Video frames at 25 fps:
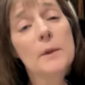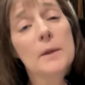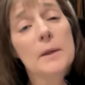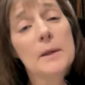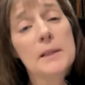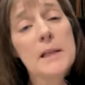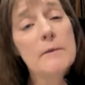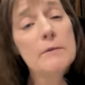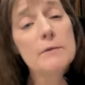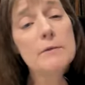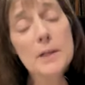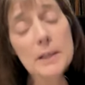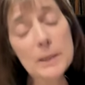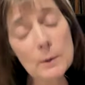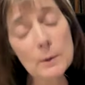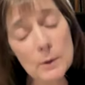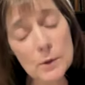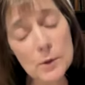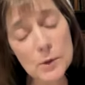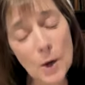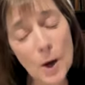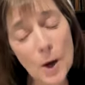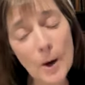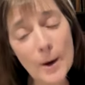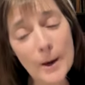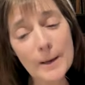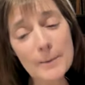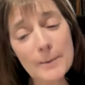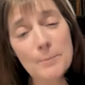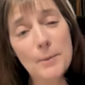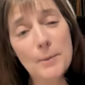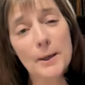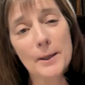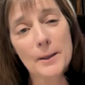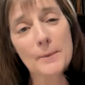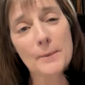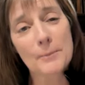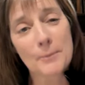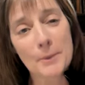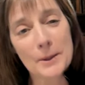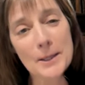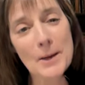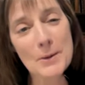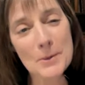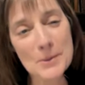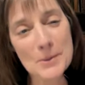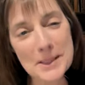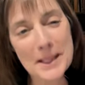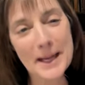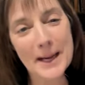Never said he was sorry, but I
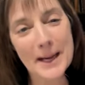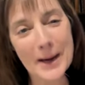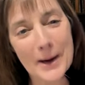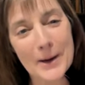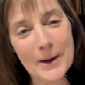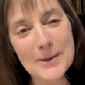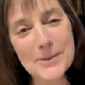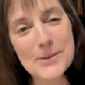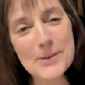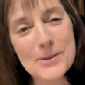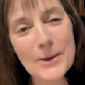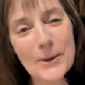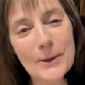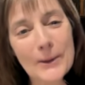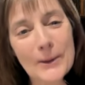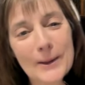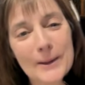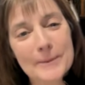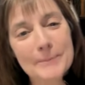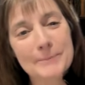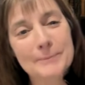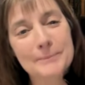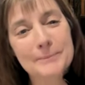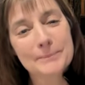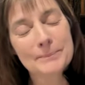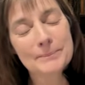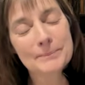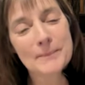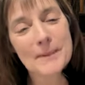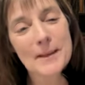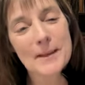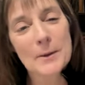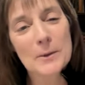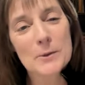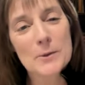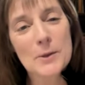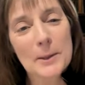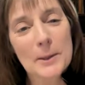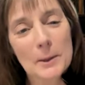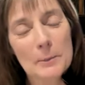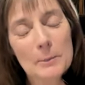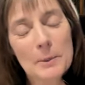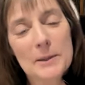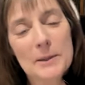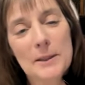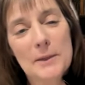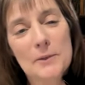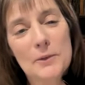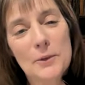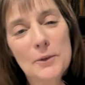was there. So it was a little bit
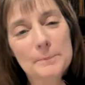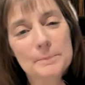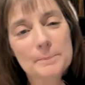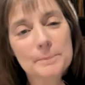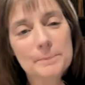different.